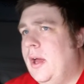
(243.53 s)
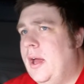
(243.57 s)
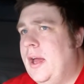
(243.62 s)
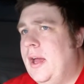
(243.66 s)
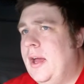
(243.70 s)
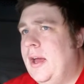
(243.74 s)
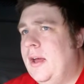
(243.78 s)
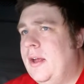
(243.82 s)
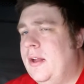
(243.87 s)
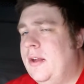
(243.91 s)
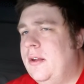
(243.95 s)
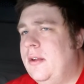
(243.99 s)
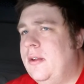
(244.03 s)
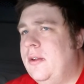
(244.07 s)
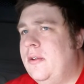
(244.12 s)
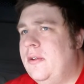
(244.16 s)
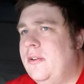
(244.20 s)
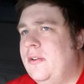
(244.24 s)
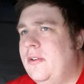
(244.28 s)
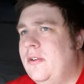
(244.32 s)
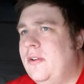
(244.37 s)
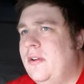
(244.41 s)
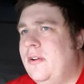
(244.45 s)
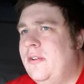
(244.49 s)
And
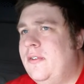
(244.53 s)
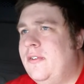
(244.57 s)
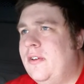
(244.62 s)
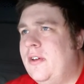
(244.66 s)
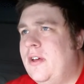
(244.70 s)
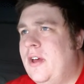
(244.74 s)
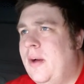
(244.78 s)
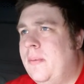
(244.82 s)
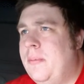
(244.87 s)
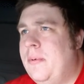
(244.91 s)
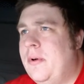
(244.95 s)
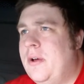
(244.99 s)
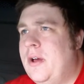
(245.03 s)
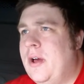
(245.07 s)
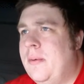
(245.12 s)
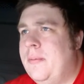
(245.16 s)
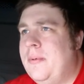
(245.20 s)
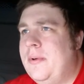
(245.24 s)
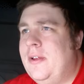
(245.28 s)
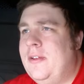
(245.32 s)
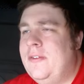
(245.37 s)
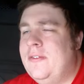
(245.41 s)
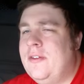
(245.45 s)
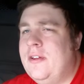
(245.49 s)
there's a couple
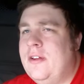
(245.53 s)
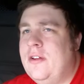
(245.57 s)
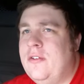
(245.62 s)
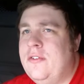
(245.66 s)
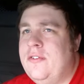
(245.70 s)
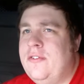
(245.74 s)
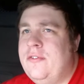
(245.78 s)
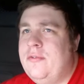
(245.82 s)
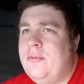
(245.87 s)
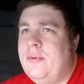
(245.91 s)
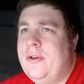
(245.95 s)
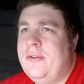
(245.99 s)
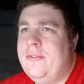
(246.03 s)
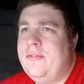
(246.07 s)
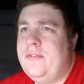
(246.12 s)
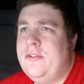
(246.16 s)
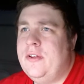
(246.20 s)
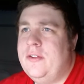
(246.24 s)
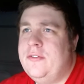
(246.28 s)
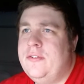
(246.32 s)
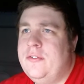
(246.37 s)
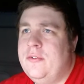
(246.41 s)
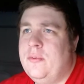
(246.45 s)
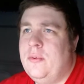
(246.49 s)
companies. I know Swift
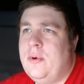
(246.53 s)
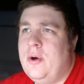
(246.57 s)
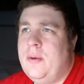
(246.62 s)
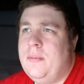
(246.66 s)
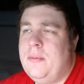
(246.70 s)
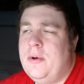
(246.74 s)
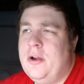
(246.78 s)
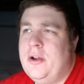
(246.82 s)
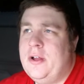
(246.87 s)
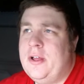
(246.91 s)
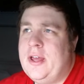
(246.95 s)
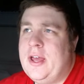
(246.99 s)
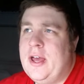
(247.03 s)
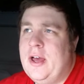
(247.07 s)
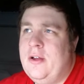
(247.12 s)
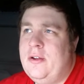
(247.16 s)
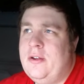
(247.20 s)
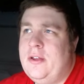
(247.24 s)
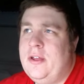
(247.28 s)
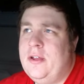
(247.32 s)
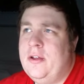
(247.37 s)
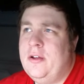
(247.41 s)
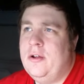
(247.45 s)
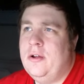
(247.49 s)
does the Walmart
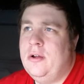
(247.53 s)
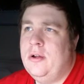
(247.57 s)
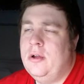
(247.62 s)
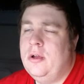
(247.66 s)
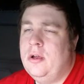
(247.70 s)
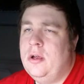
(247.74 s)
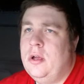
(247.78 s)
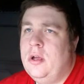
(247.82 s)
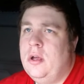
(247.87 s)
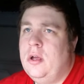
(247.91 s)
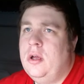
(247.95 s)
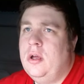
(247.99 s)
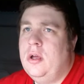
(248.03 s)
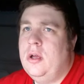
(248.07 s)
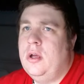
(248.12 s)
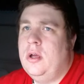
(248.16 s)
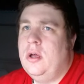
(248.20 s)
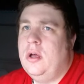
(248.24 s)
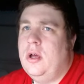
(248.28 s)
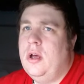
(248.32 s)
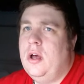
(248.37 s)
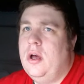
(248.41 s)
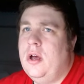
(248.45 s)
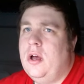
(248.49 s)
account here.
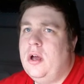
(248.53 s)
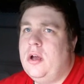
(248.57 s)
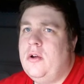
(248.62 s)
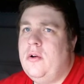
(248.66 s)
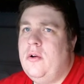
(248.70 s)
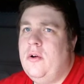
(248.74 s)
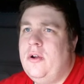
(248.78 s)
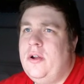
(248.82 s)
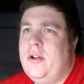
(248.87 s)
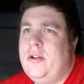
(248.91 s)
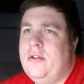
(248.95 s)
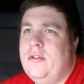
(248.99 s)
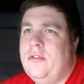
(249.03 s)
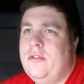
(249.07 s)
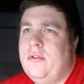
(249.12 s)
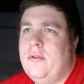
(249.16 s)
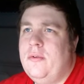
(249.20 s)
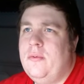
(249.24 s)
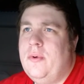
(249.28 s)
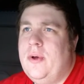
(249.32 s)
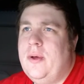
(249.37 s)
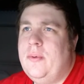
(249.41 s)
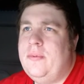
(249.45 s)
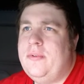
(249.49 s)
According to
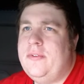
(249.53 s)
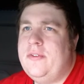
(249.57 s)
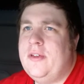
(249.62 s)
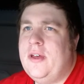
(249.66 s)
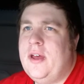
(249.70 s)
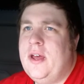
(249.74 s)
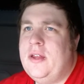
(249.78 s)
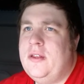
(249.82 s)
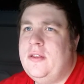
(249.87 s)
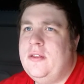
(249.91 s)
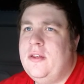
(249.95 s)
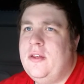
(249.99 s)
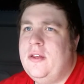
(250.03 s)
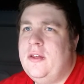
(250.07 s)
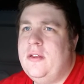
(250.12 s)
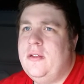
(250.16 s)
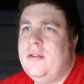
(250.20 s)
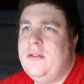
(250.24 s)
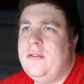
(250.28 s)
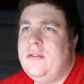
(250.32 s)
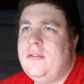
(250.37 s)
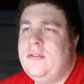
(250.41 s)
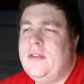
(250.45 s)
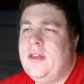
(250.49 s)
their website,
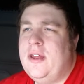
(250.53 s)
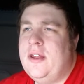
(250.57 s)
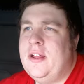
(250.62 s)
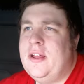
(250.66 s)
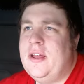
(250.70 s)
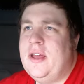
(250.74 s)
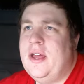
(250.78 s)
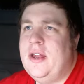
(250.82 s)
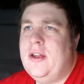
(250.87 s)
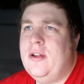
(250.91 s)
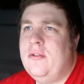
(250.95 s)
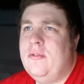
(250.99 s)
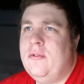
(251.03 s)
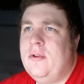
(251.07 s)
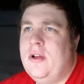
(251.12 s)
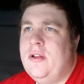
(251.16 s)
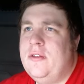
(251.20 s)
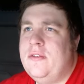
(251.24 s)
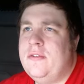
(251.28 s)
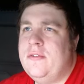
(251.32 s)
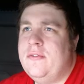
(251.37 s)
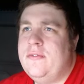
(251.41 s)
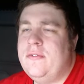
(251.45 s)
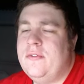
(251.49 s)
the dedicated
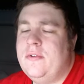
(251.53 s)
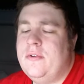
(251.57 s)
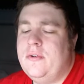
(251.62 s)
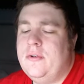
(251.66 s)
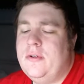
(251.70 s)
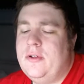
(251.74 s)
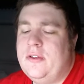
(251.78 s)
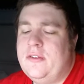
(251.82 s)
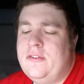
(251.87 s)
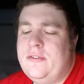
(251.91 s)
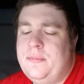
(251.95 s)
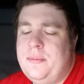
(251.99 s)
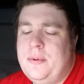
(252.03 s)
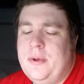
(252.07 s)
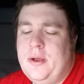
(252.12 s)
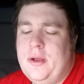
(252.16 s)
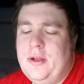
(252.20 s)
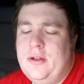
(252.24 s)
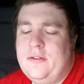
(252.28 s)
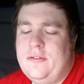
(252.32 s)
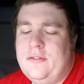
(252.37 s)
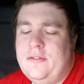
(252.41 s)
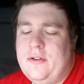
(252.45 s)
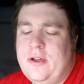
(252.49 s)
runs are for
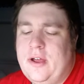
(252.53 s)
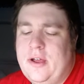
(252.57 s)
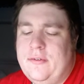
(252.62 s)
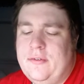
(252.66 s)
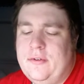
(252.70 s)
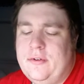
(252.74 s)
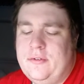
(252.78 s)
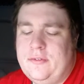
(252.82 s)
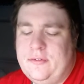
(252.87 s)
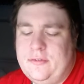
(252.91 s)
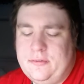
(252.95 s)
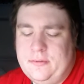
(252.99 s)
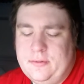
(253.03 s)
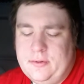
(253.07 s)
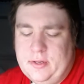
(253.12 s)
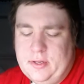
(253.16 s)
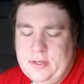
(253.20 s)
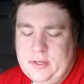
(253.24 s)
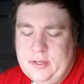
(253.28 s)
experienced drivers.